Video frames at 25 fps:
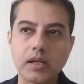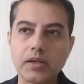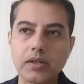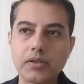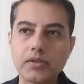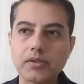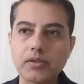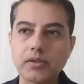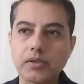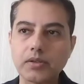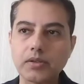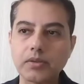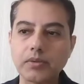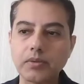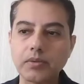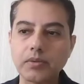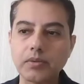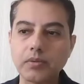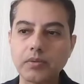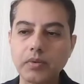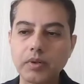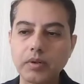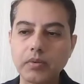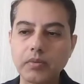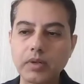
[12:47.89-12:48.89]

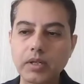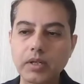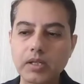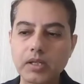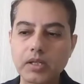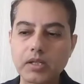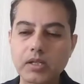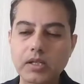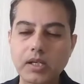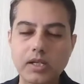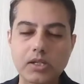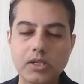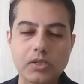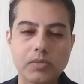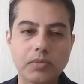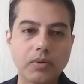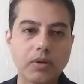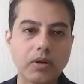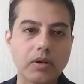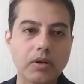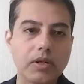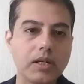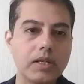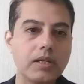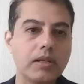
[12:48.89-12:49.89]
So we did touch
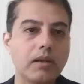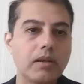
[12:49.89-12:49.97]
upon it.